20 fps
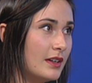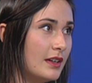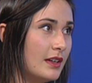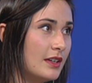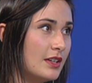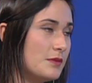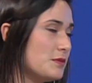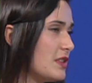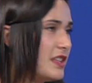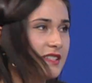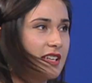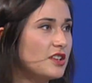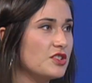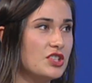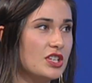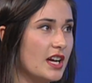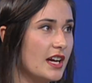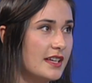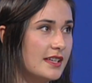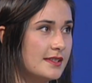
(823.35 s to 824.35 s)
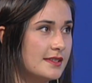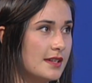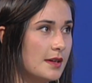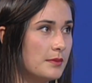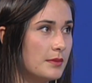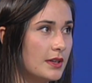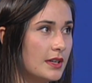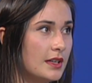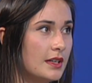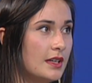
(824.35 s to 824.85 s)
I mean, that's how she got his
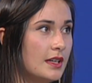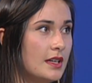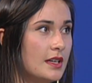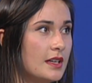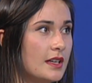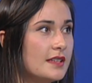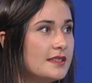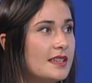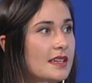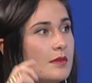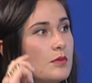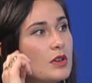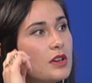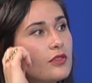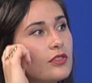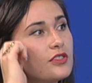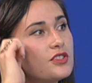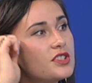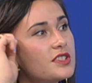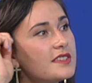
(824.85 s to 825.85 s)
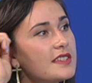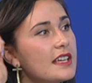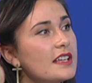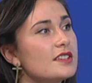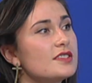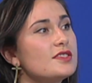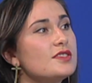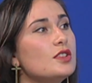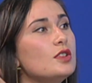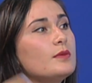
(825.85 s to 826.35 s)
number. Because he would have just like
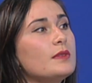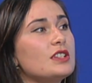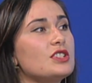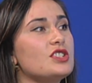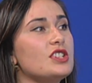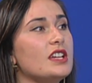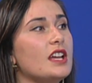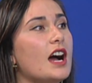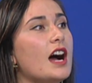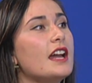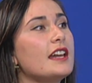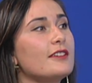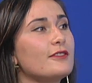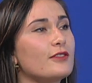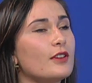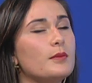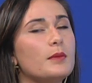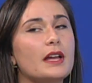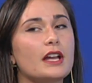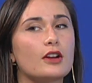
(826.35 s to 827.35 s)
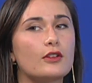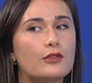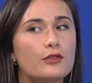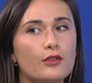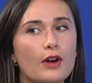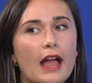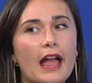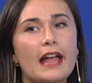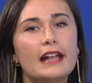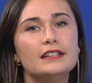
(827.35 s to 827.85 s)
assumed that she got it from like a
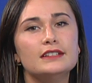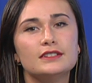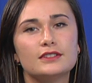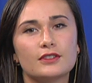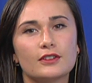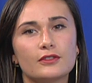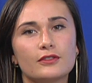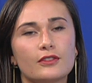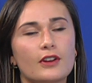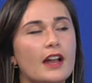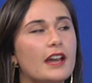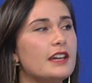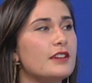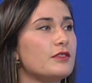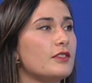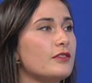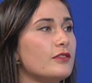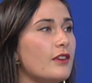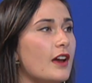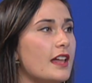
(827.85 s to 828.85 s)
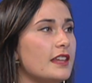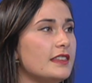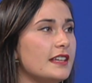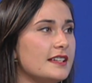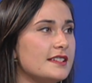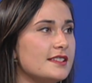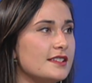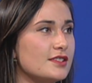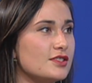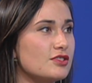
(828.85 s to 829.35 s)
friend of a friend of a friend, like
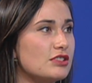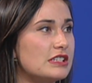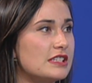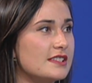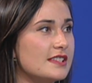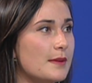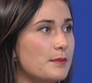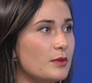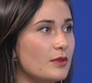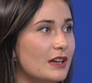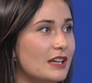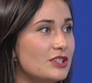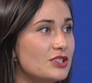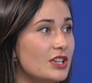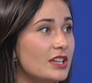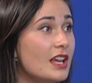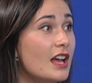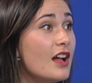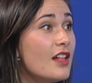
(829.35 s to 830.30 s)
6 degrees of separation.